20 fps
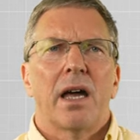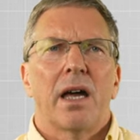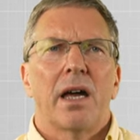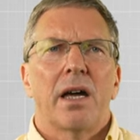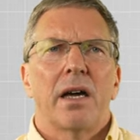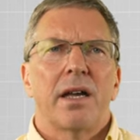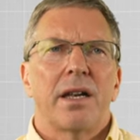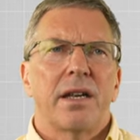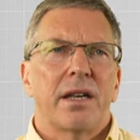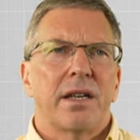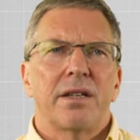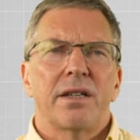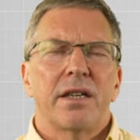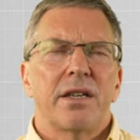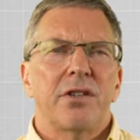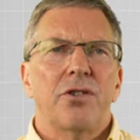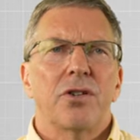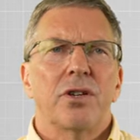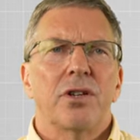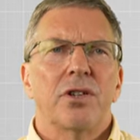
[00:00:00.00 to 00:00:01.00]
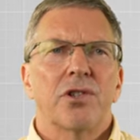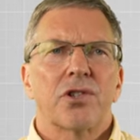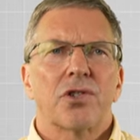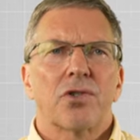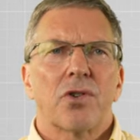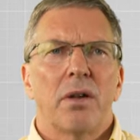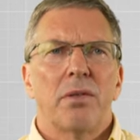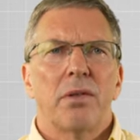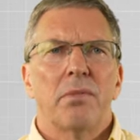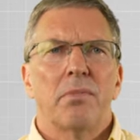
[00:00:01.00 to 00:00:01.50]
And indeed, you can
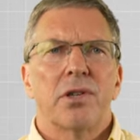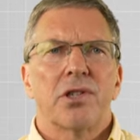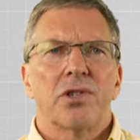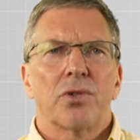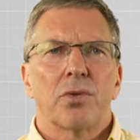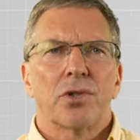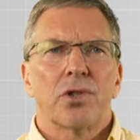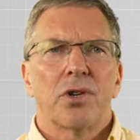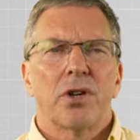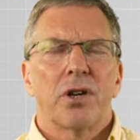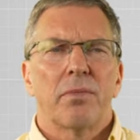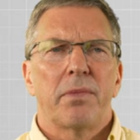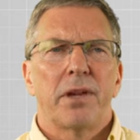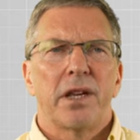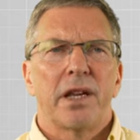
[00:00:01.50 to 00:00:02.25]
describe them as autonomy